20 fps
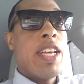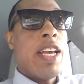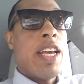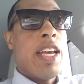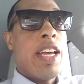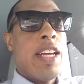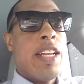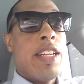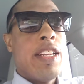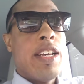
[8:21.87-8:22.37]

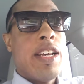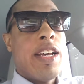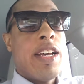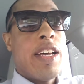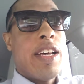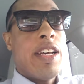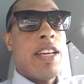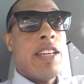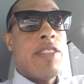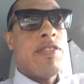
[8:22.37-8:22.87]
And
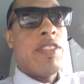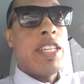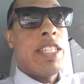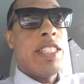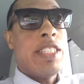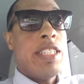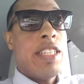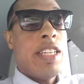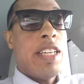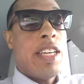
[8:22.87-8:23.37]
uh, if they
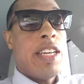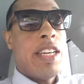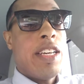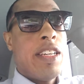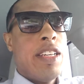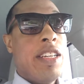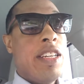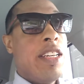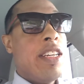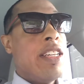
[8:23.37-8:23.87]
did,
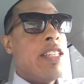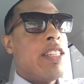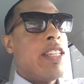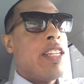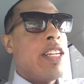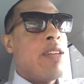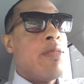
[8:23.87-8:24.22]
then